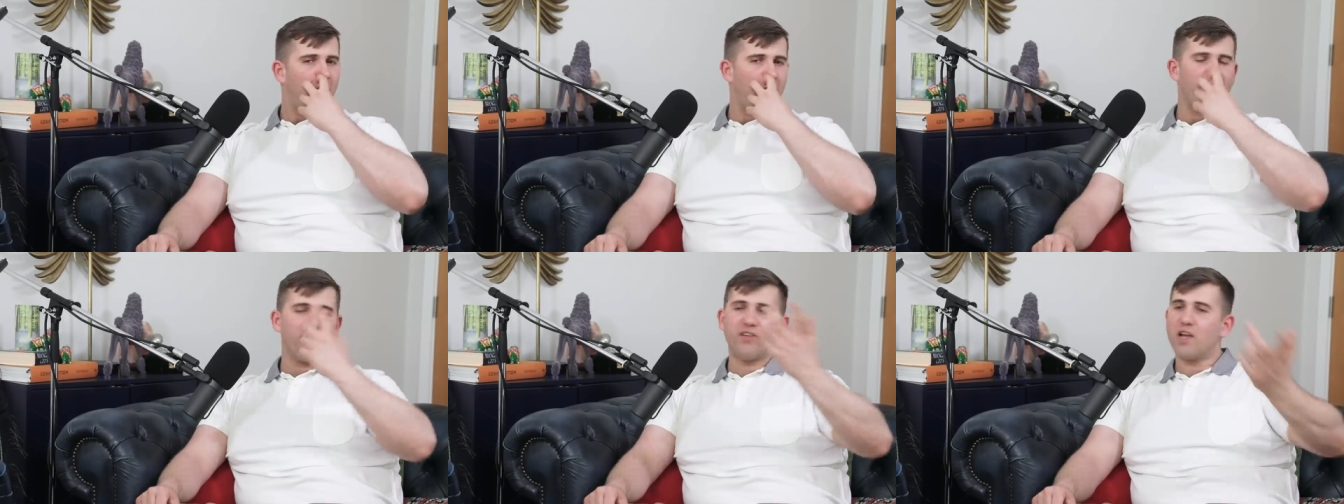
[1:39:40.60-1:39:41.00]

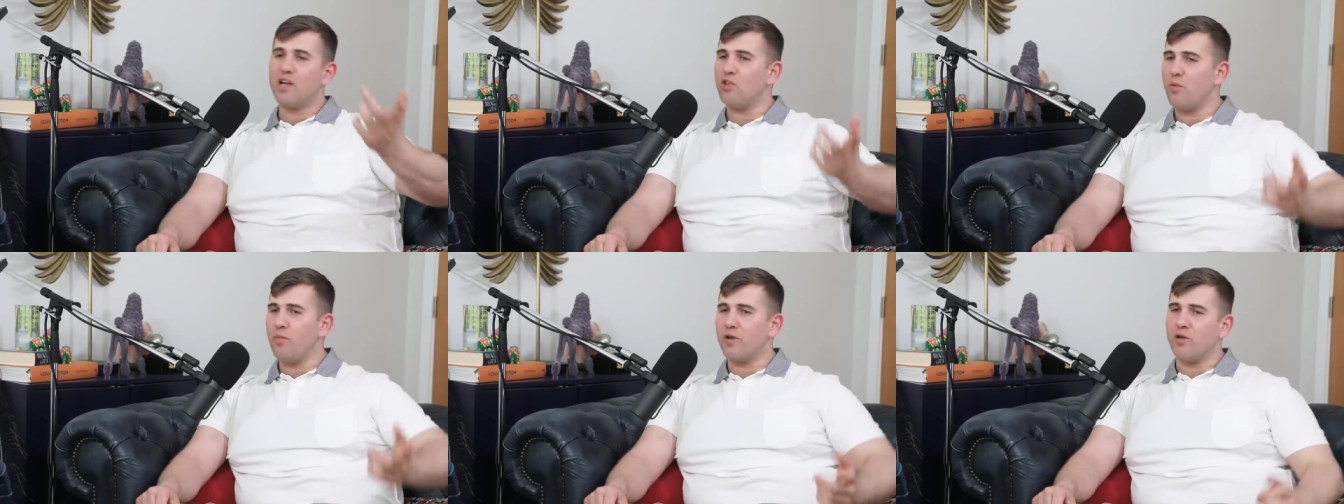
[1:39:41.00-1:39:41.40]
have an
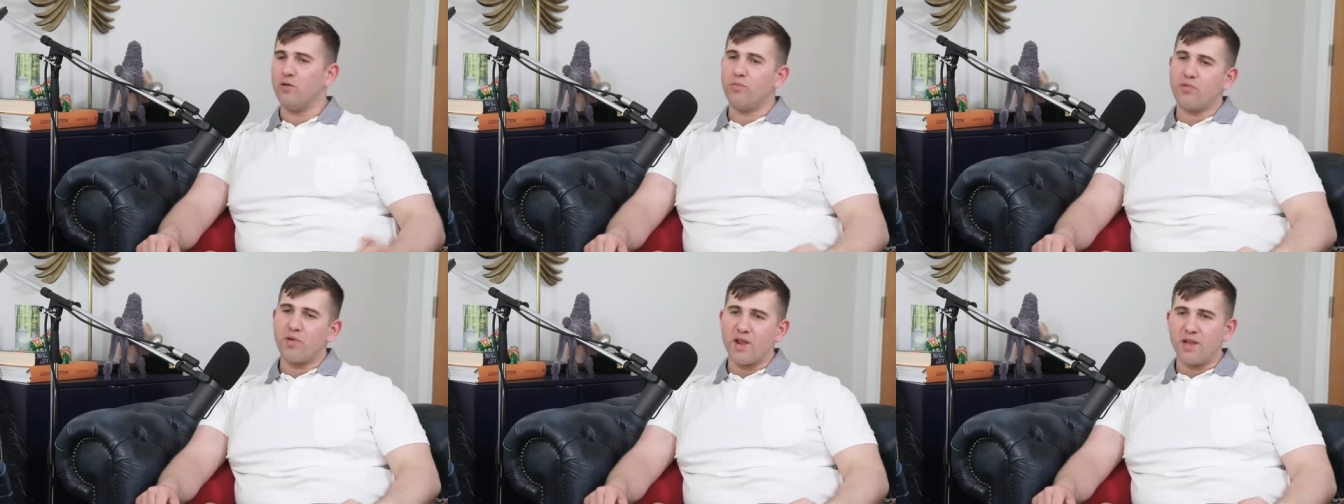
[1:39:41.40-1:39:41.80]

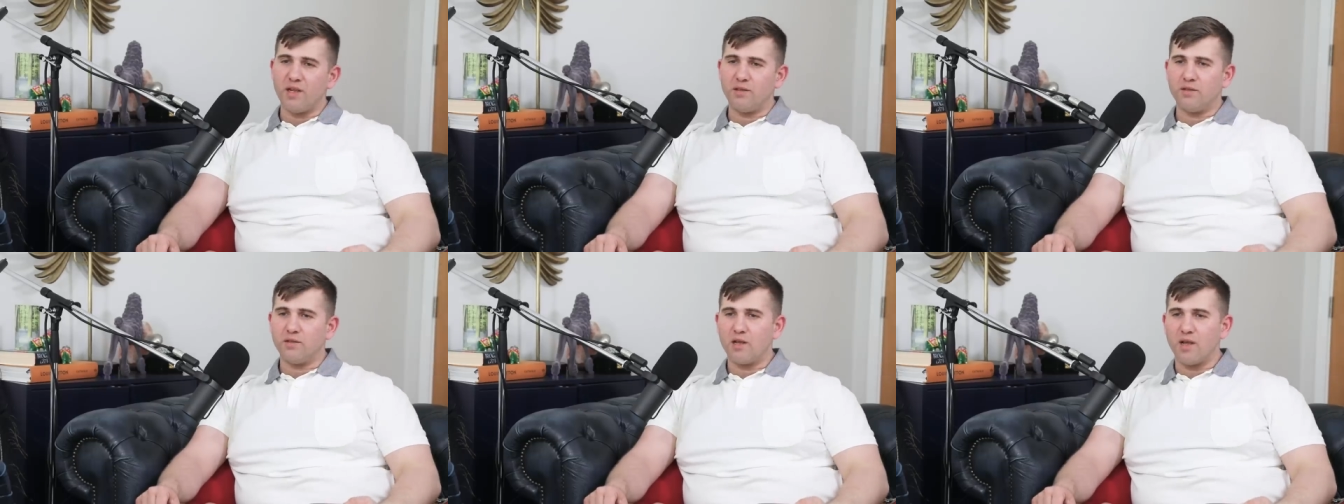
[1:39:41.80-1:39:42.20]
economical
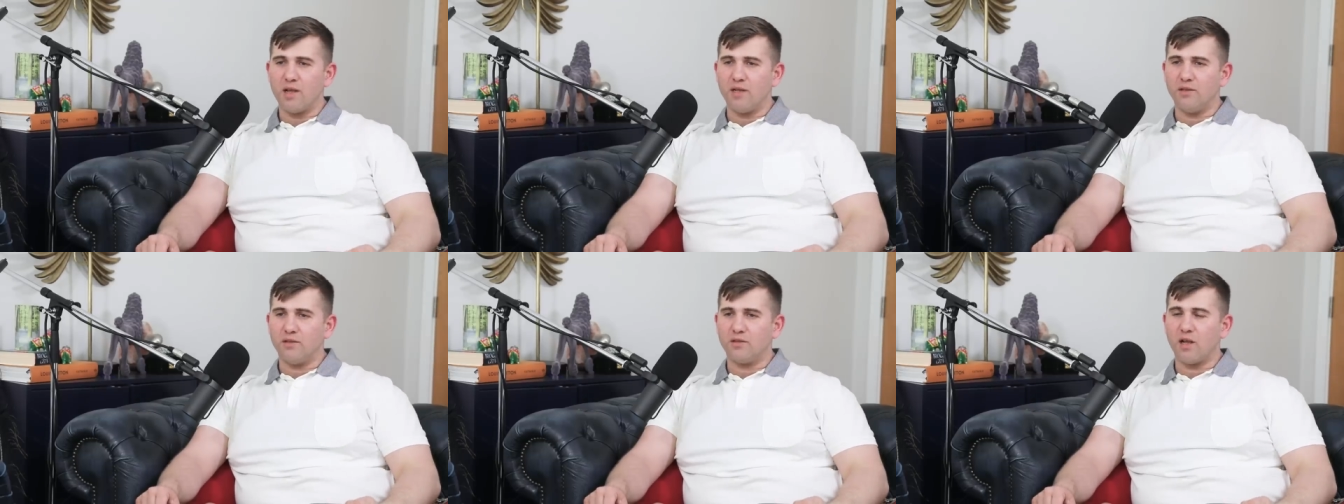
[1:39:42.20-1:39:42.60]
brain
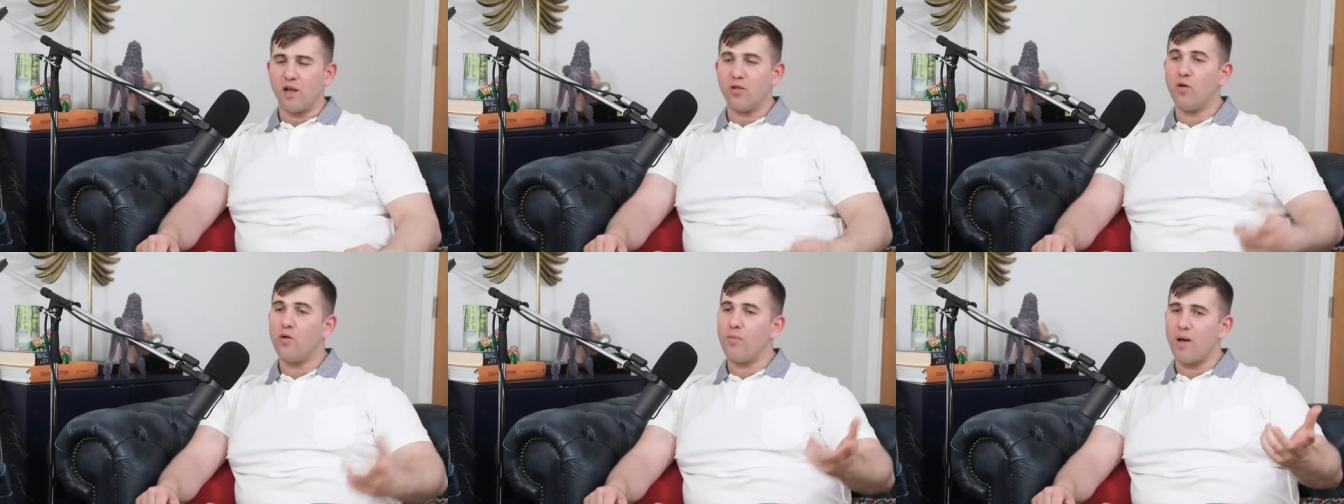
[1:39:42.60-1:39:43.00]
and
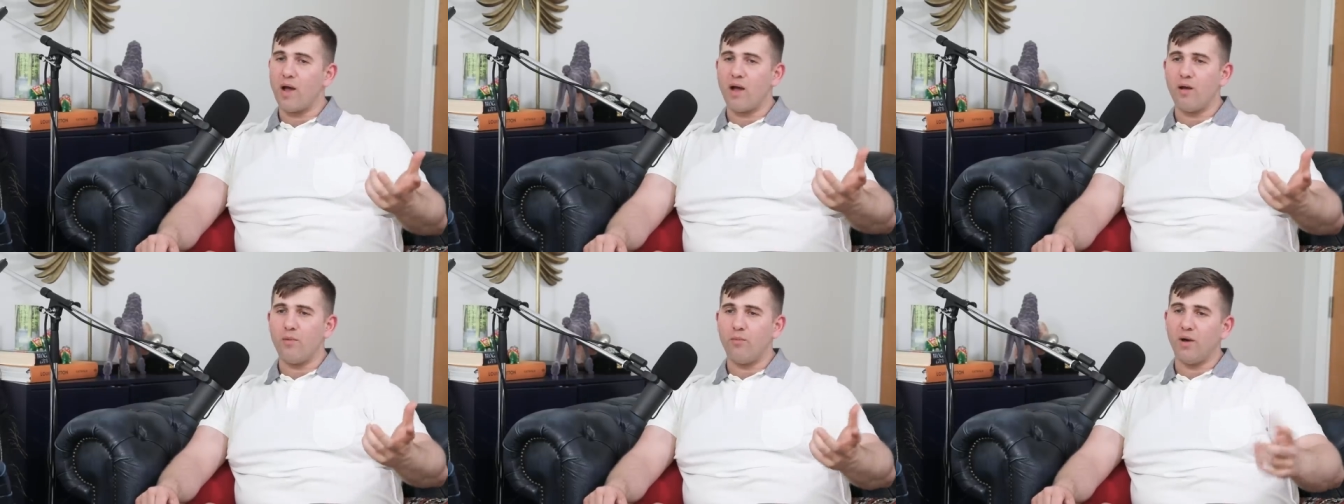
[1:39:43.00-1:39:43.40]
I know
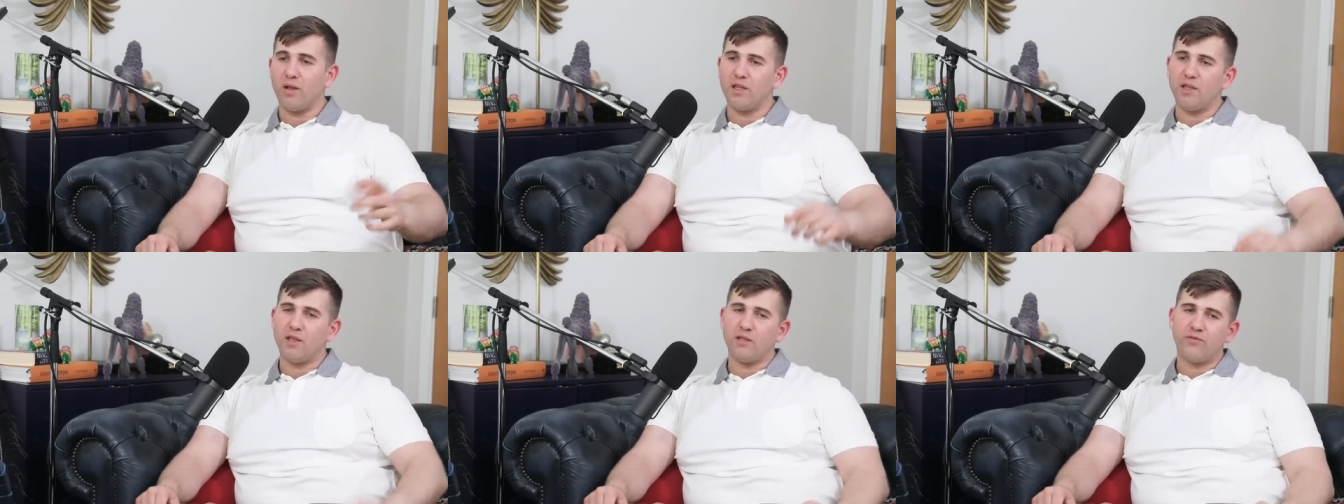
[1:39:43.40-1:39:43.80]
about
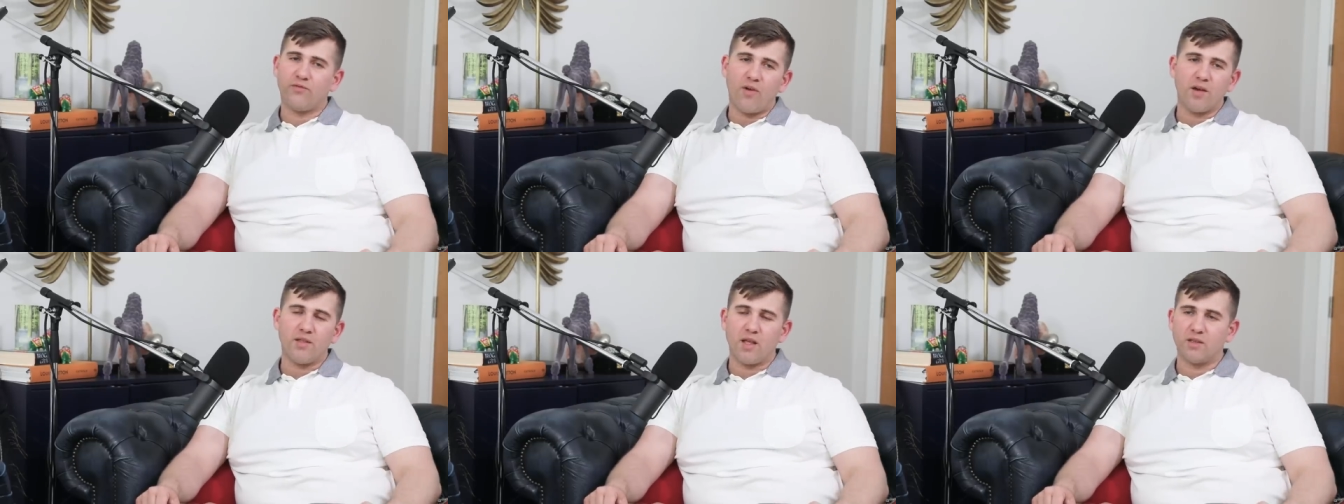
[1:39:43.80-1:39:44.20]
money and
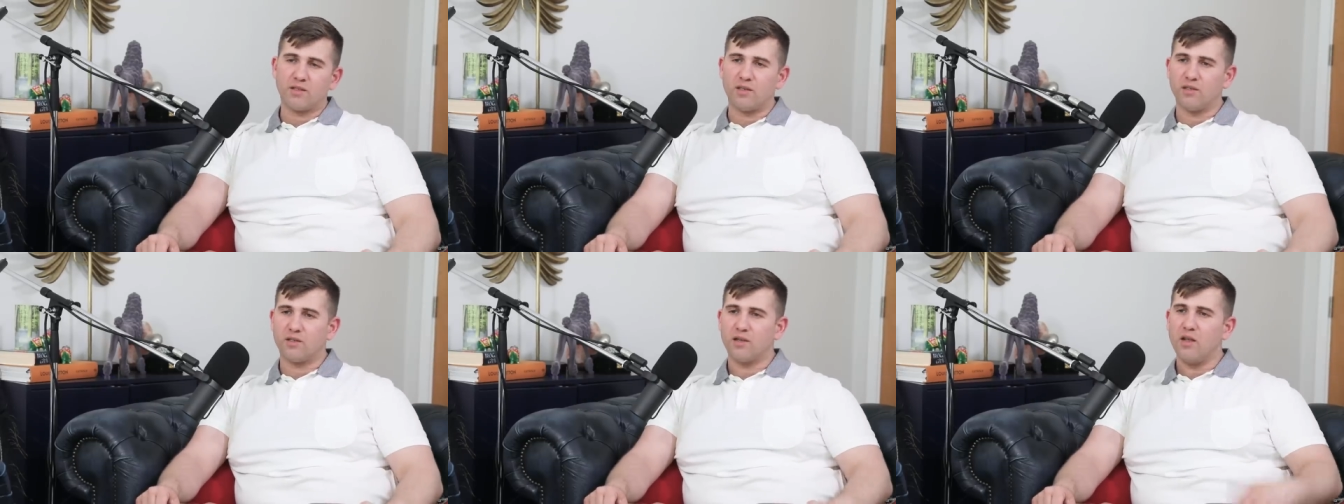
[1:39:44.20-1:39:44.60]

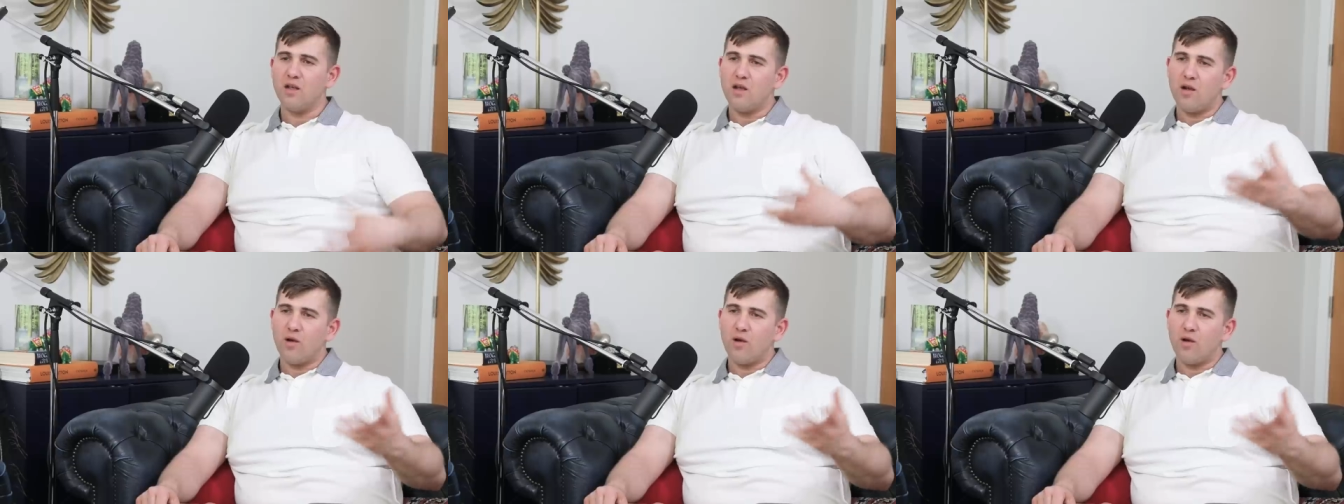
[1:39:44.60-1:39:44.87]
finances.